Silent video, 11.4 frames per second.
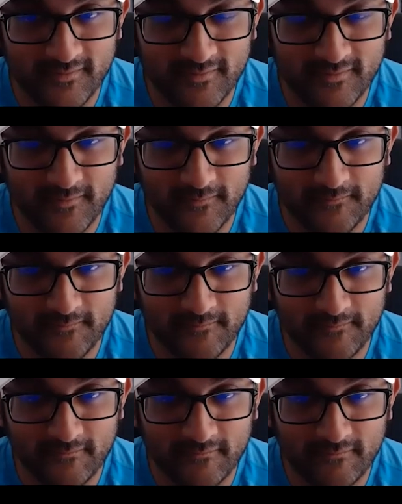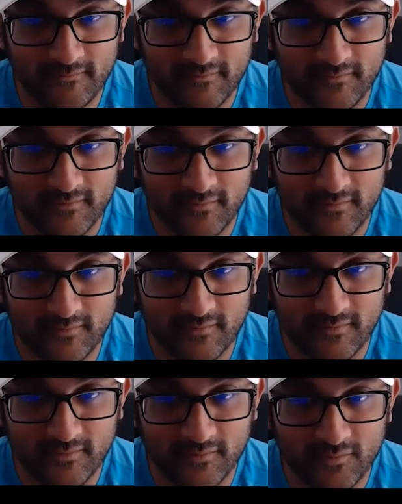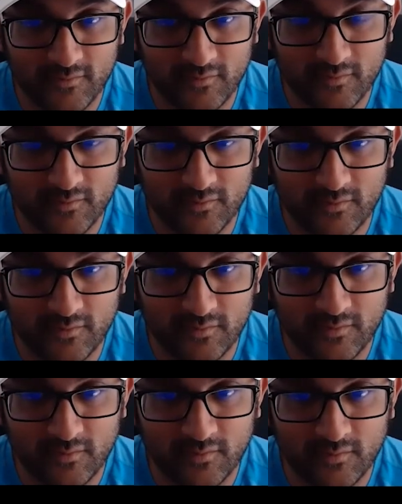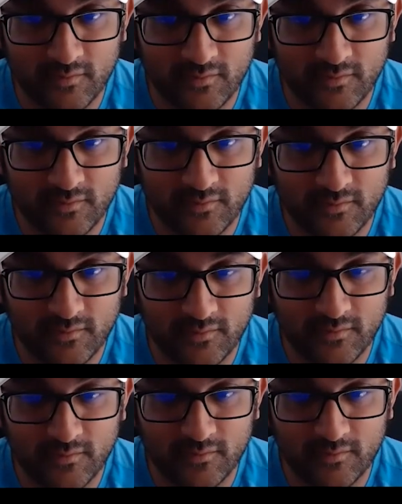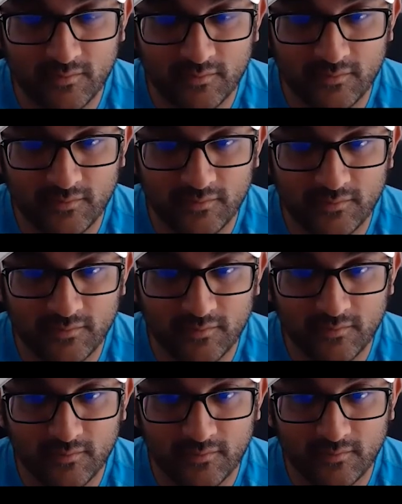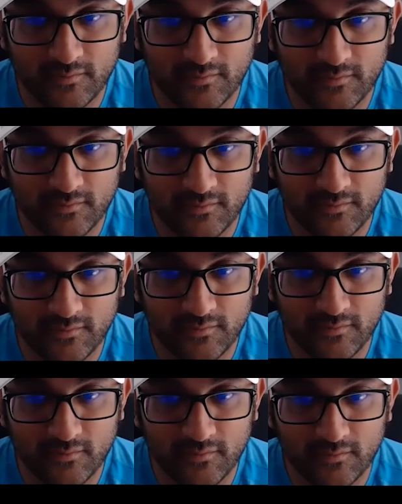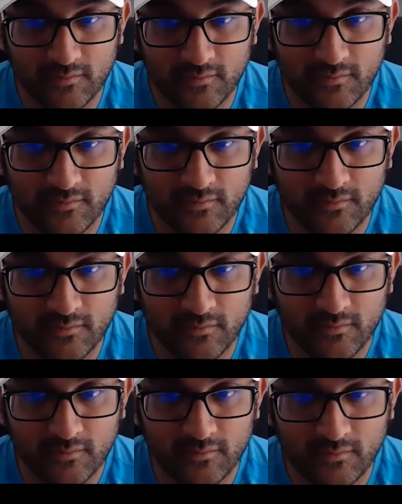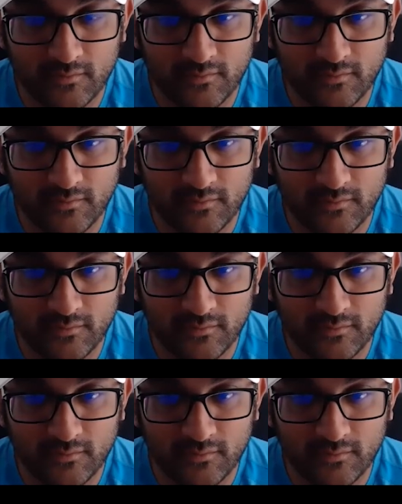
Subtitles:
This person isn't speaking.